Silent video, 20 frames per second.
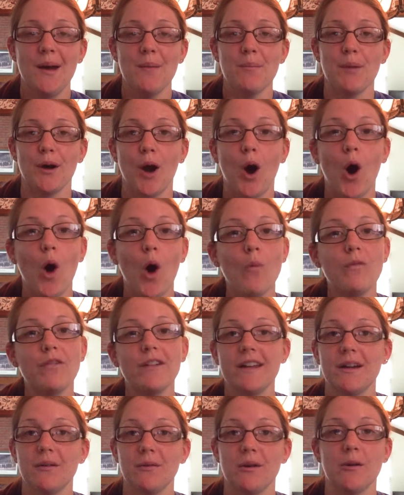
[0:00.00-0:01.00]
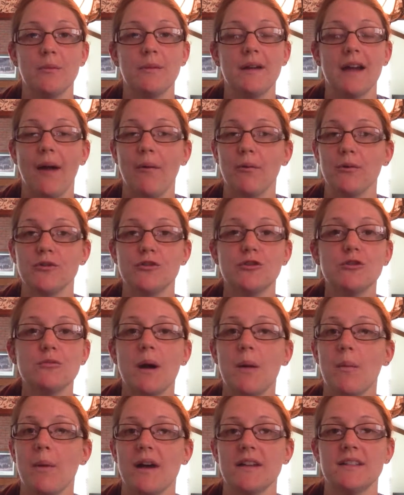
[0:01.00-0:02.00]
But hopefully it will be. I will do
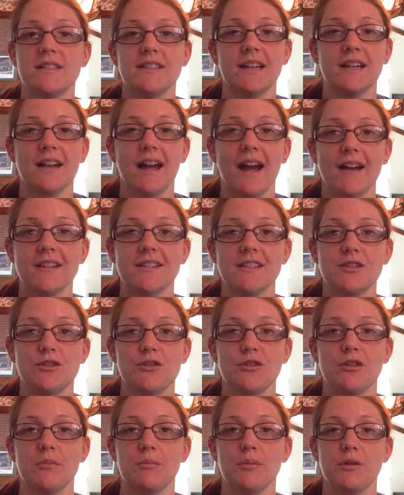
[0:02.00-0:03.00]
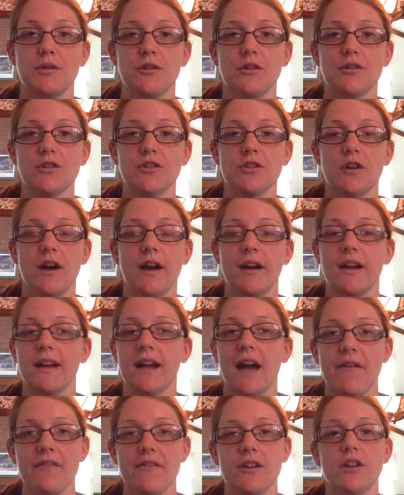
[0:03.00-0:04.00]
my best to get access to a computer so I can
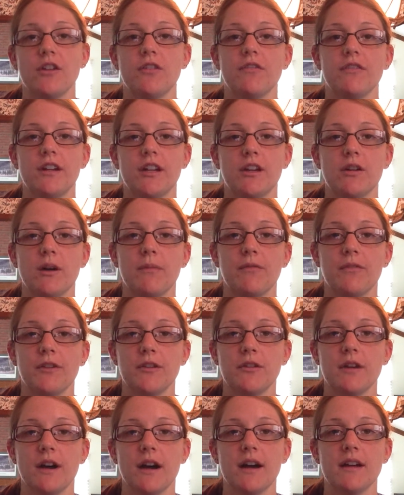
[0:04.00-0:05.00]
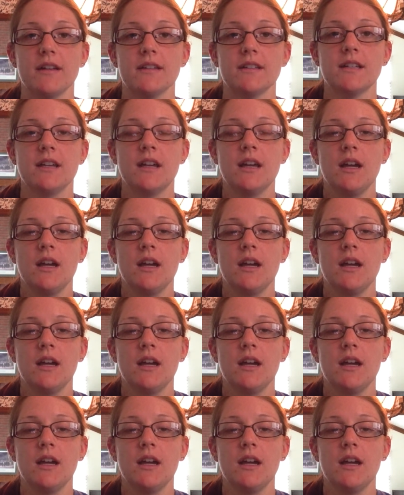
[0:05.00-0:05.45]
have another video up for you guys.